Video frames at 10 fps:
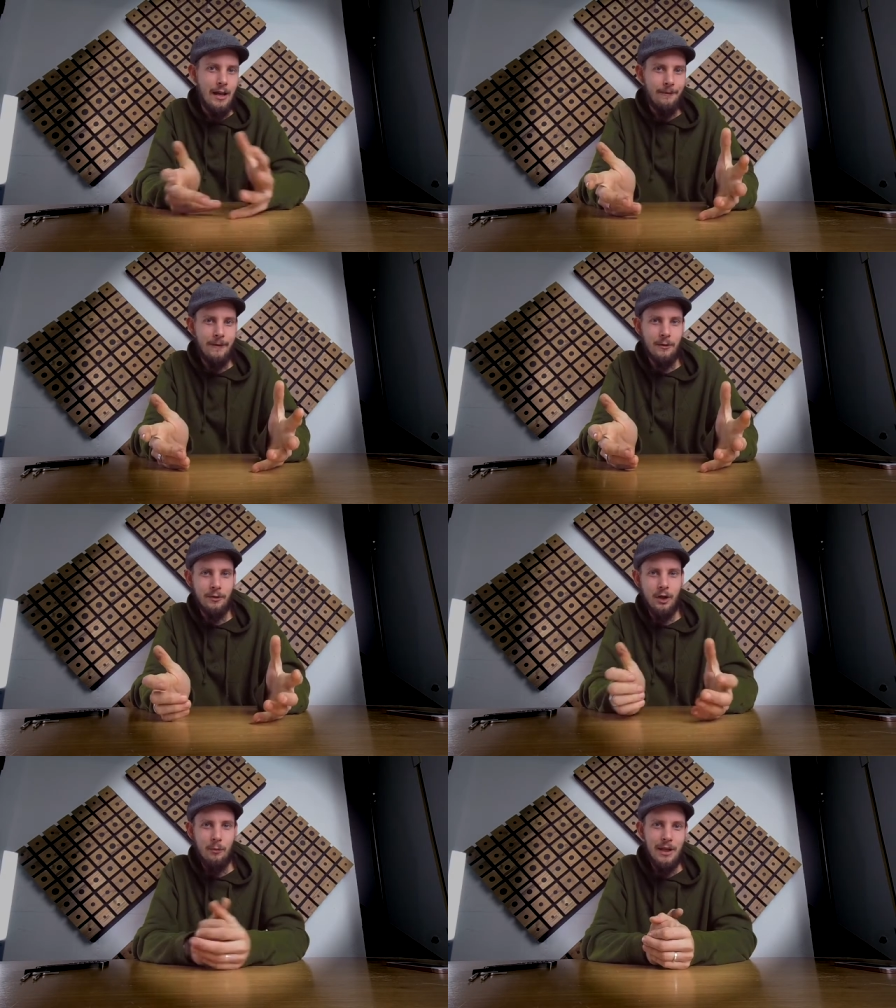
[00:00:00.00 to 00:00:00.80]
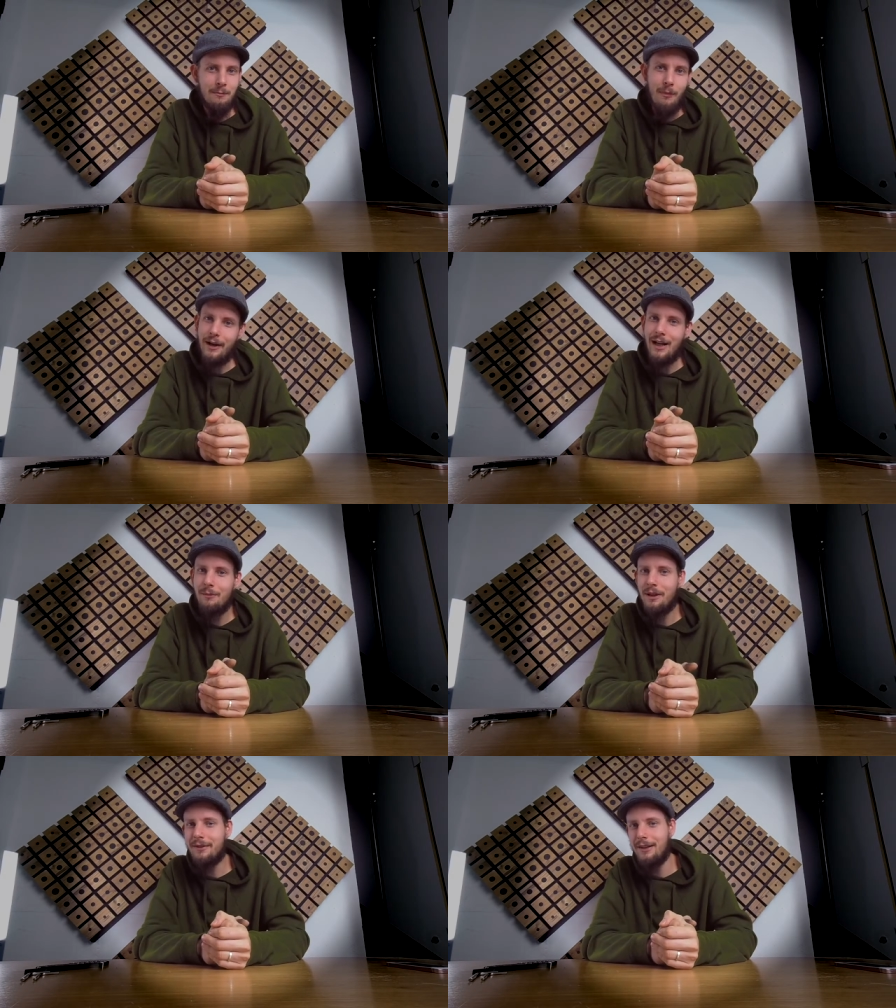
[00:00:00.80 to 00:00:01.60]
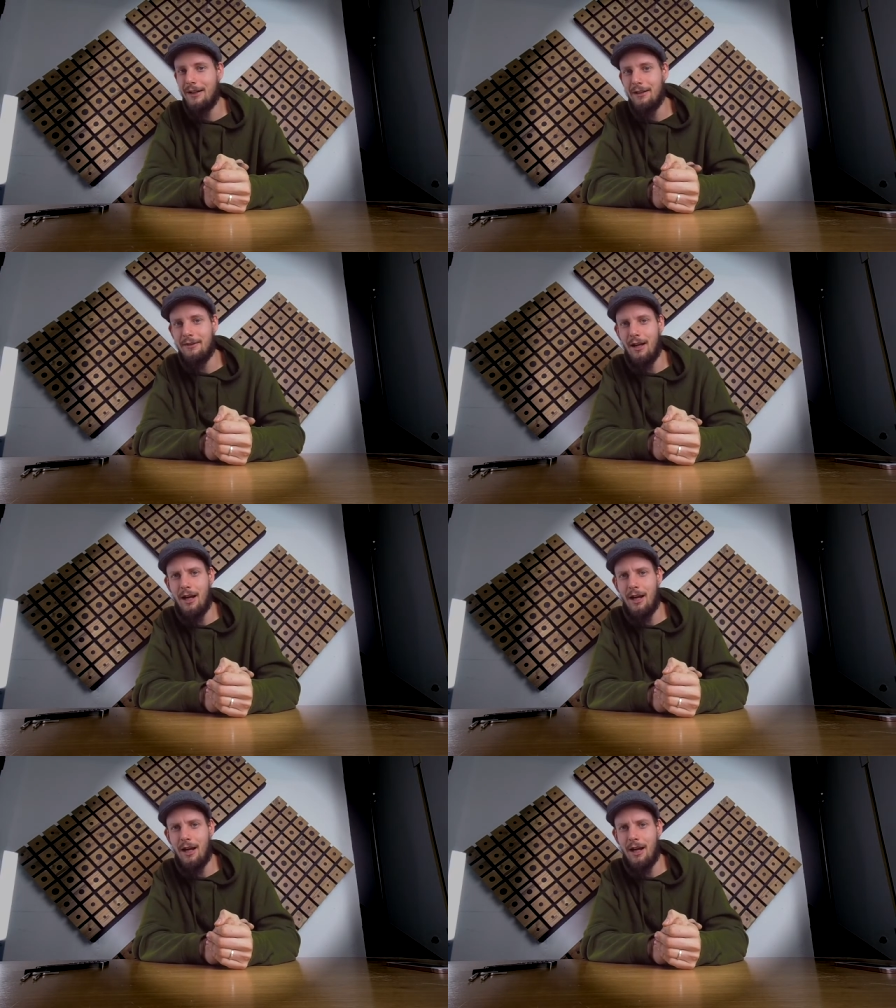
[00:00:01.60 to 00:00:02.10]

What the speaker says: If you don't know me, my name is Dennis.